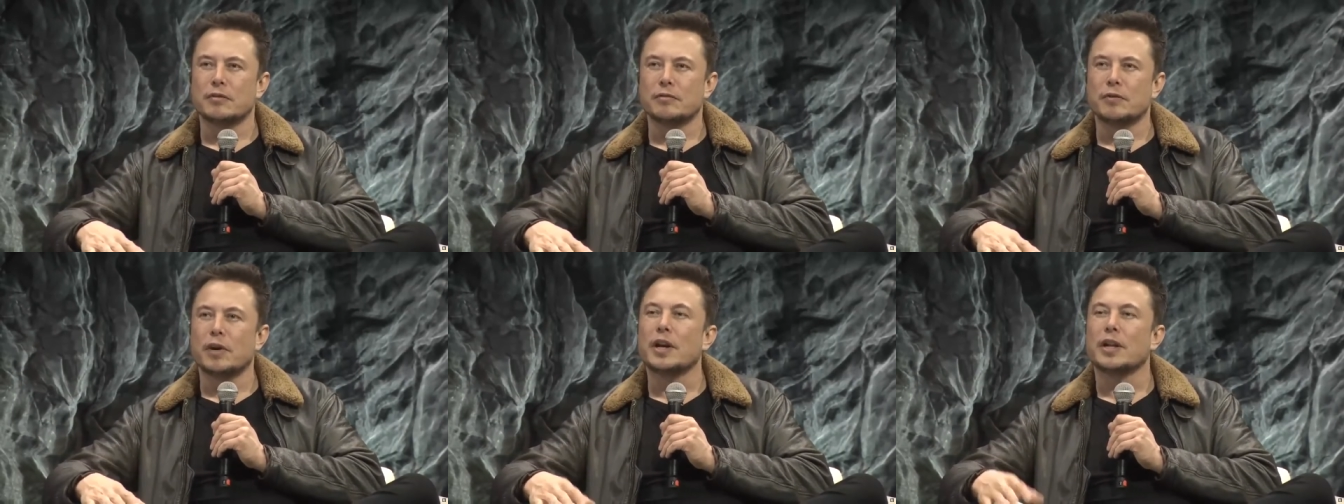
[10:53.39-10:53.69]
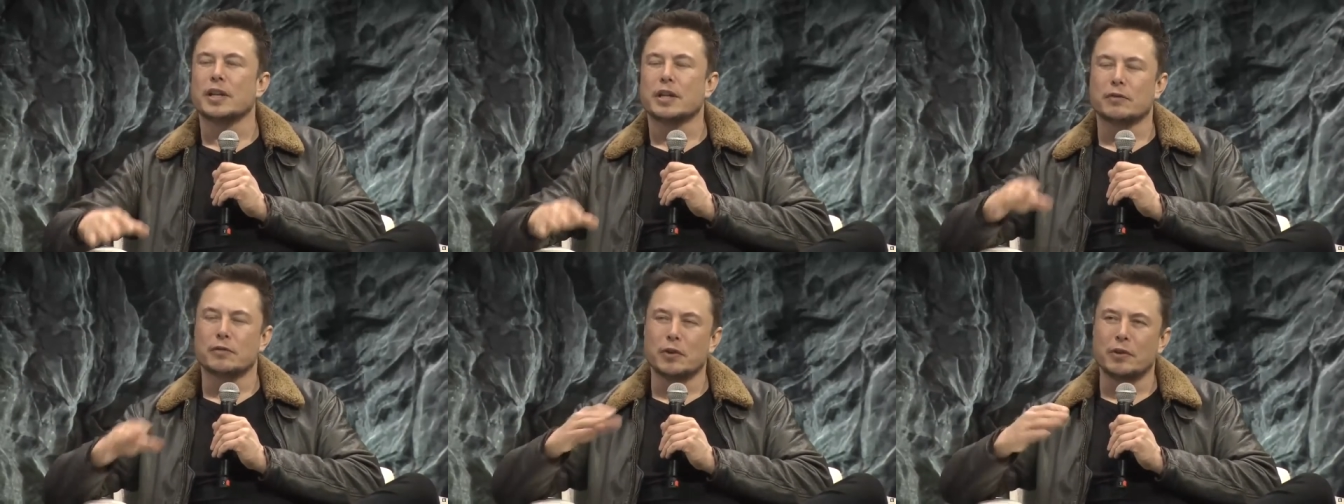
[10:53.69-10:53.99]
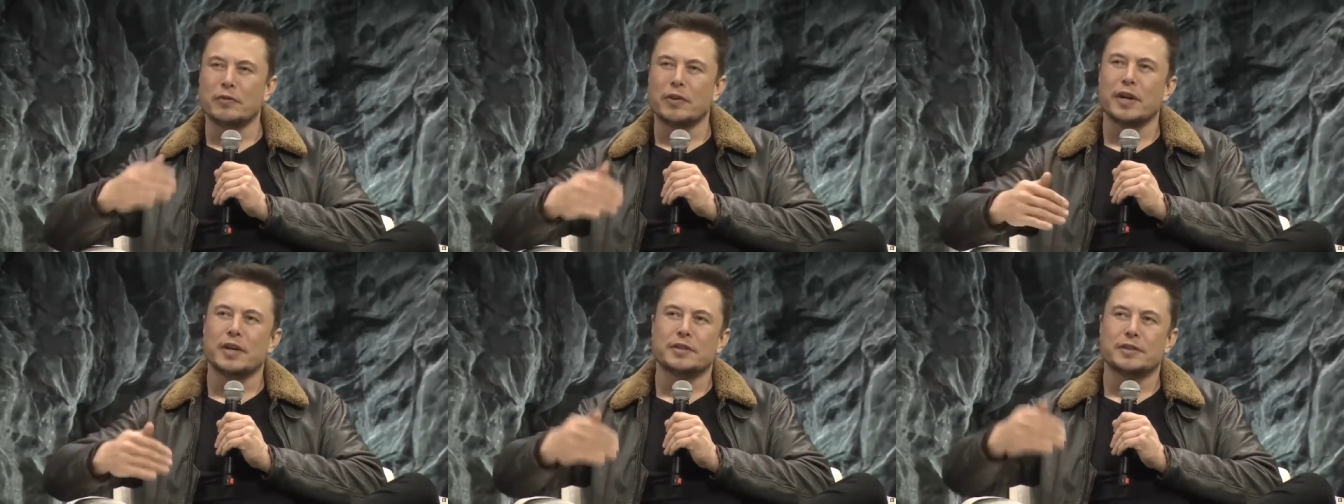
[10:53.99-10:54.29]
But I think a moon
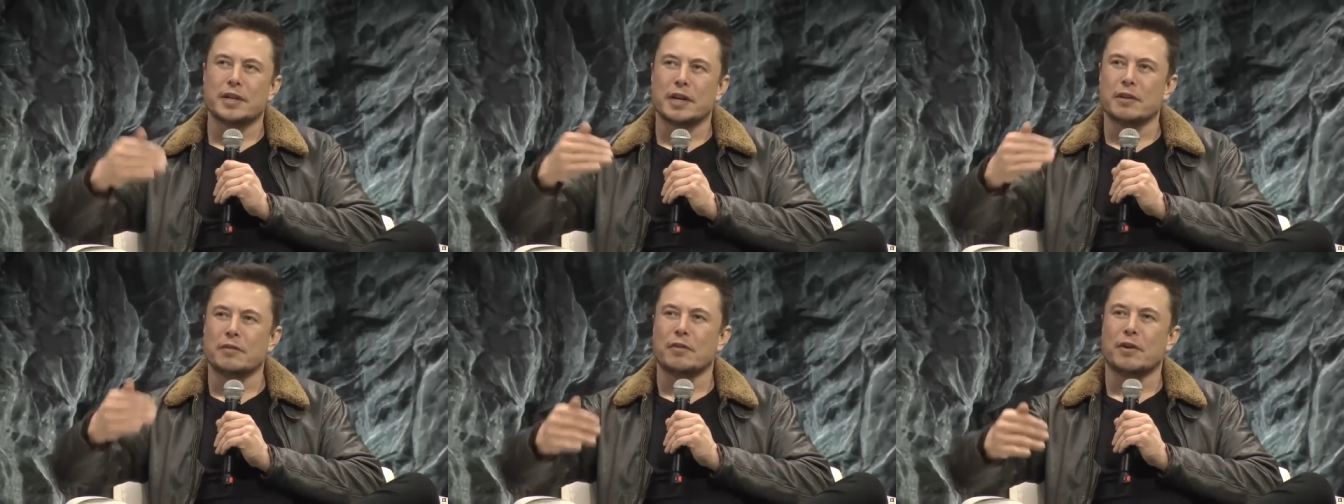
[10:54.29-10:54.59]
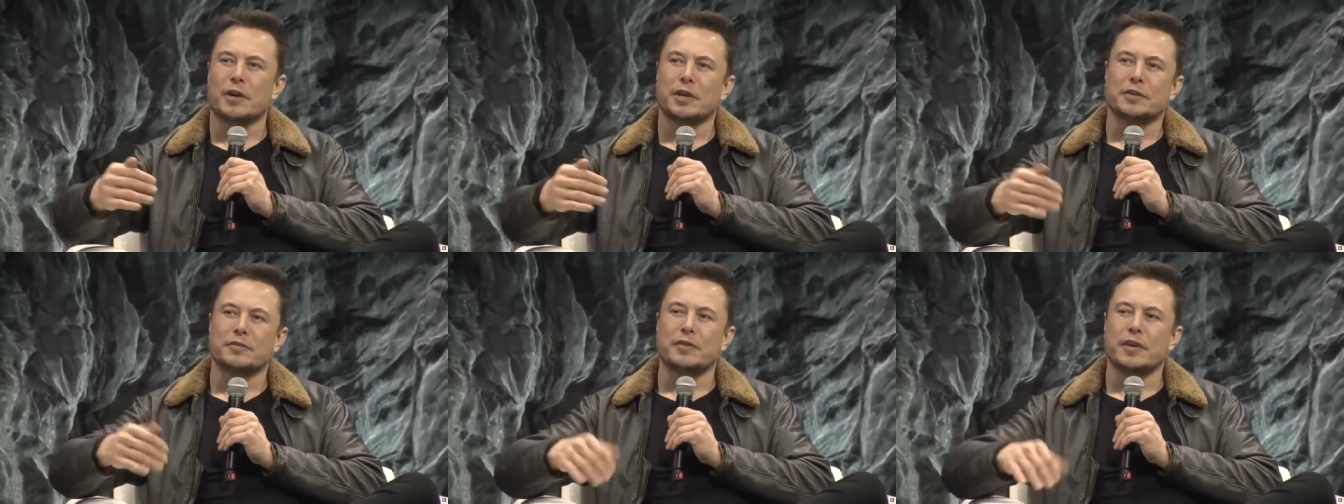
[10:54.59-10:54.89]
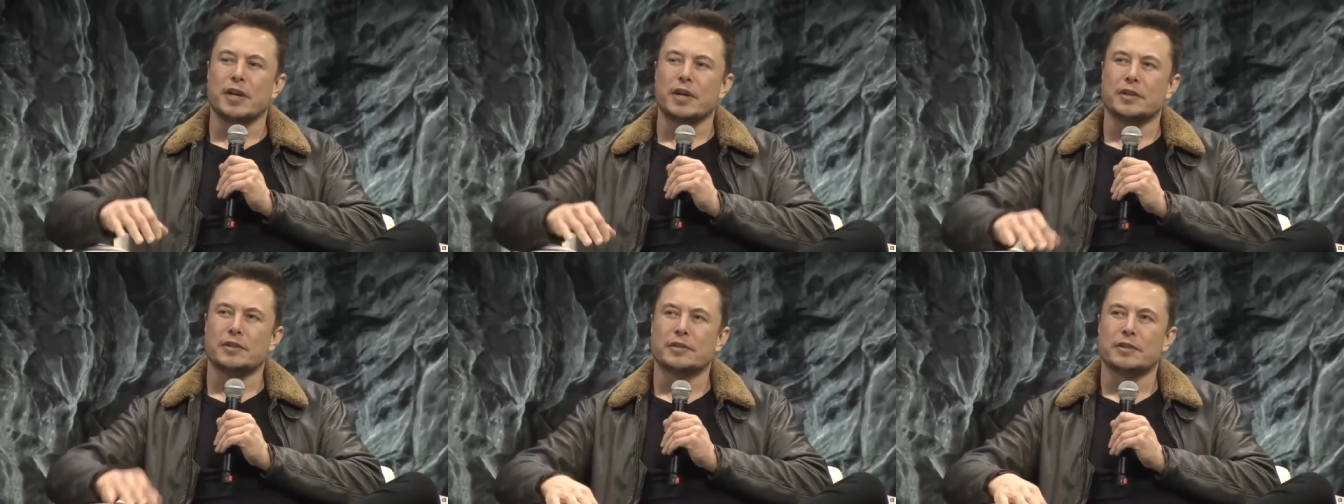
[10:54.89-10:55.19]
base and a Mars
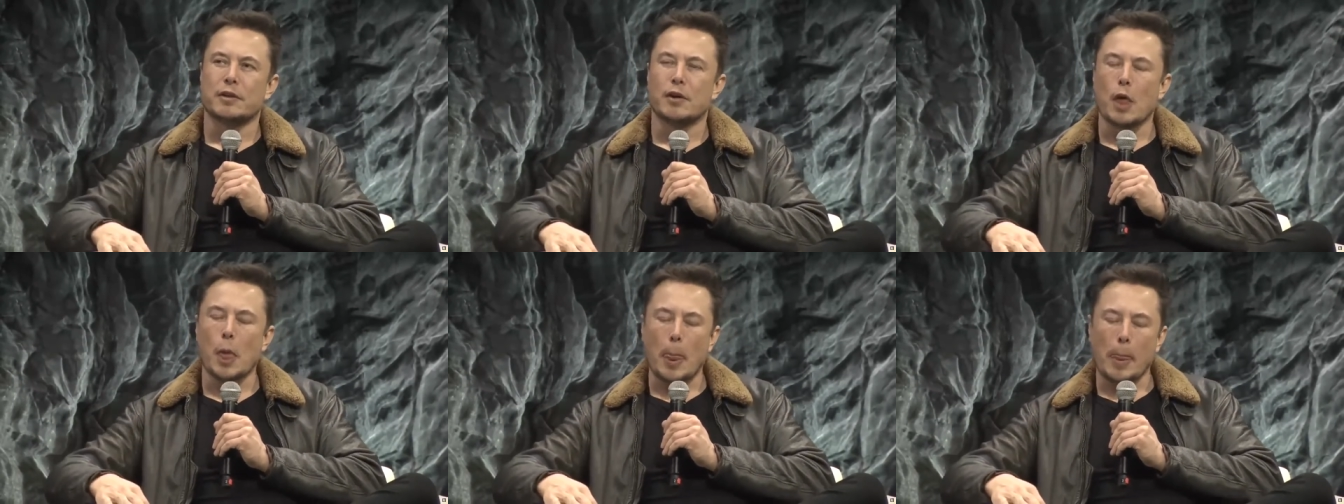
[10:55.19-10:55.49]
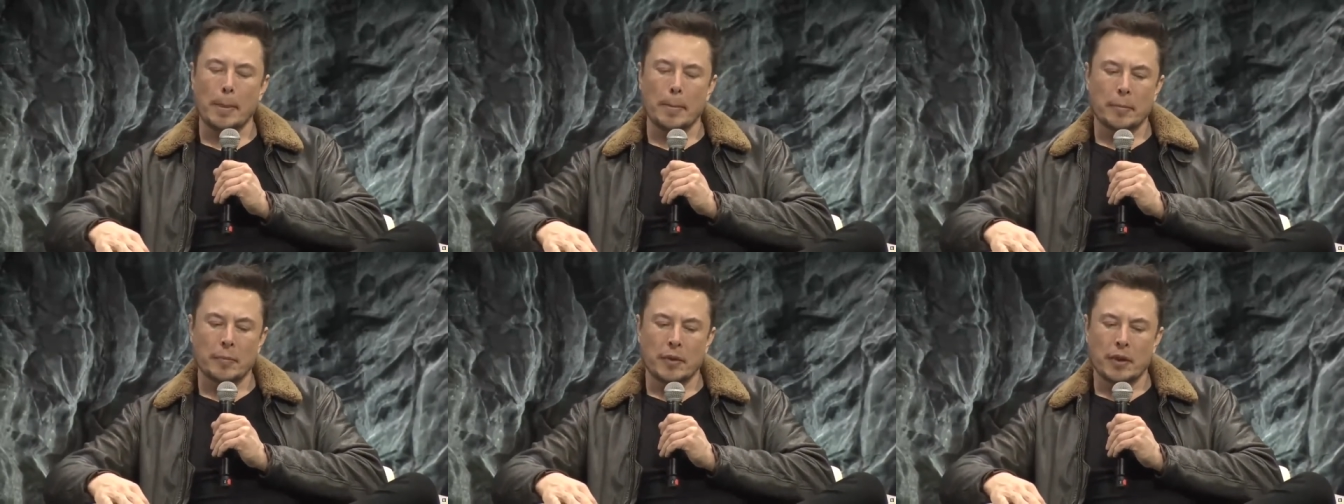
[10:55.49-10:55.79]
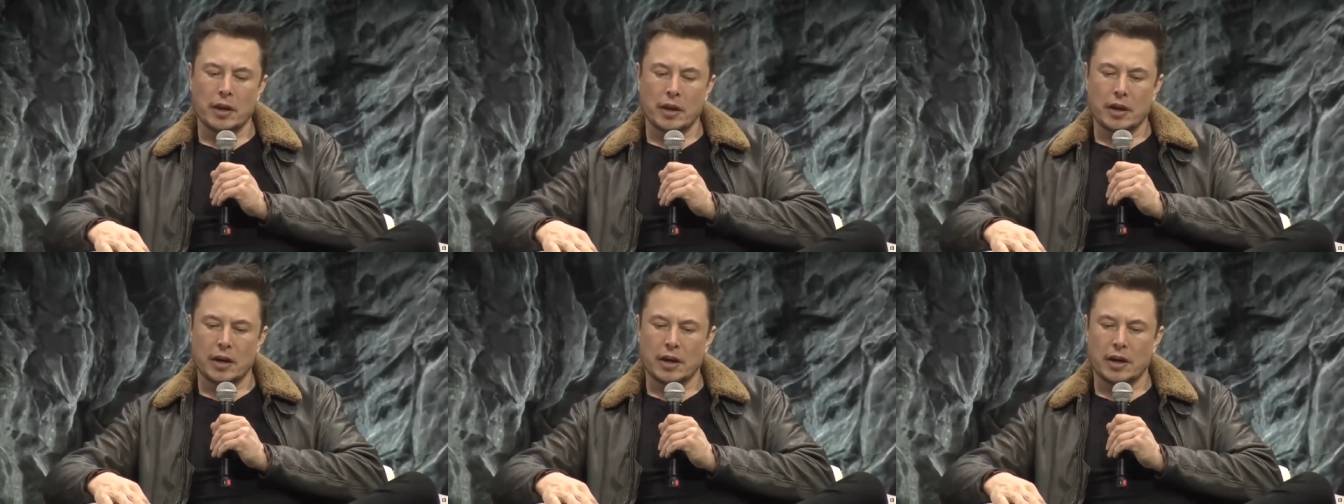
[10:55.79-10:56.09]
base
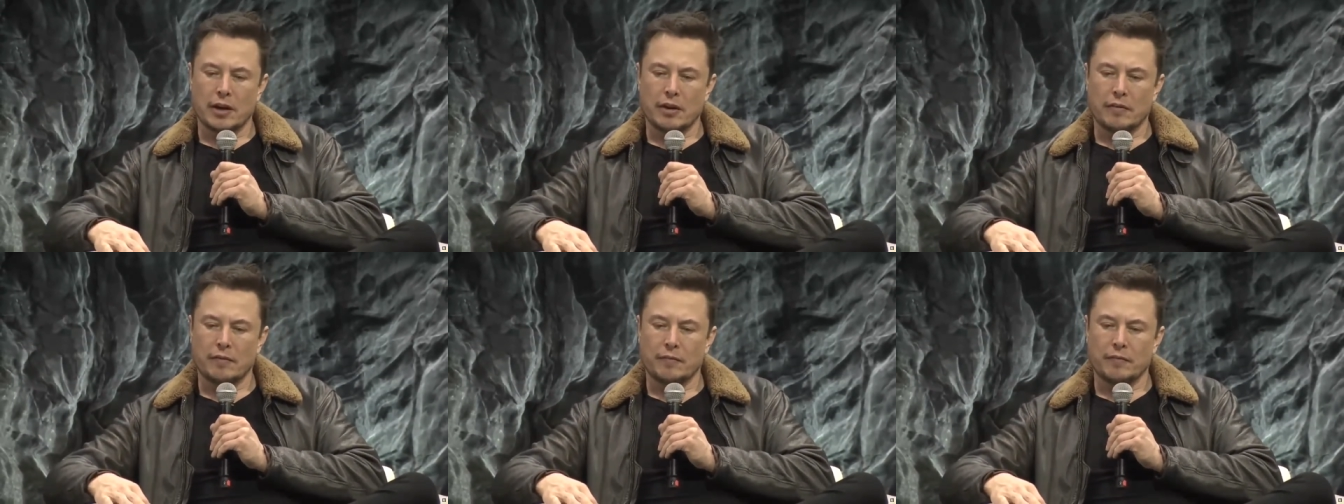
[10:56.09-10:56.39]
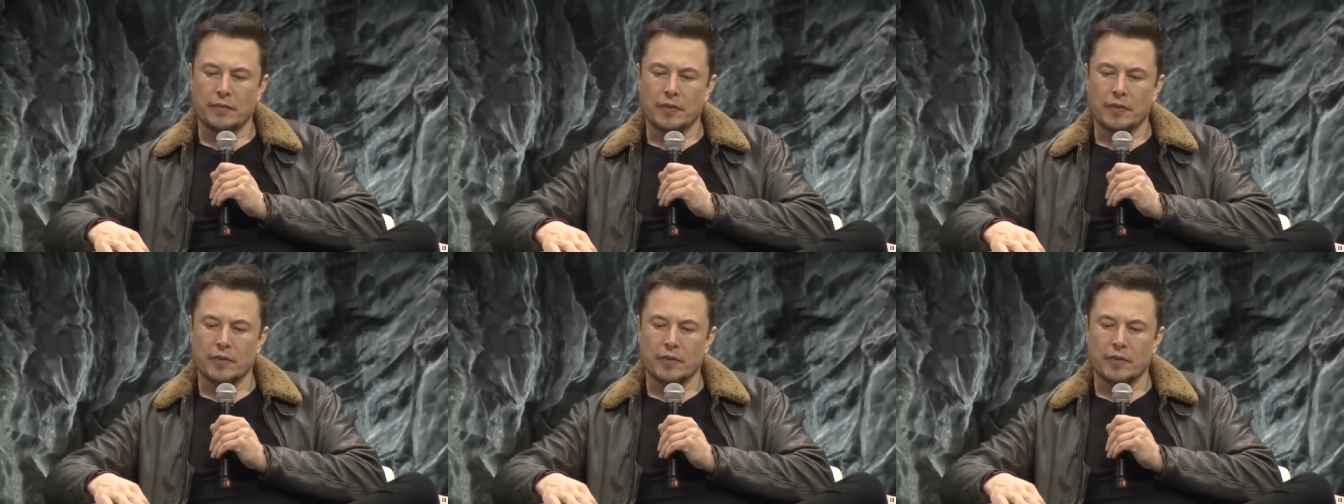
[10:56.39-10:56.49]
um,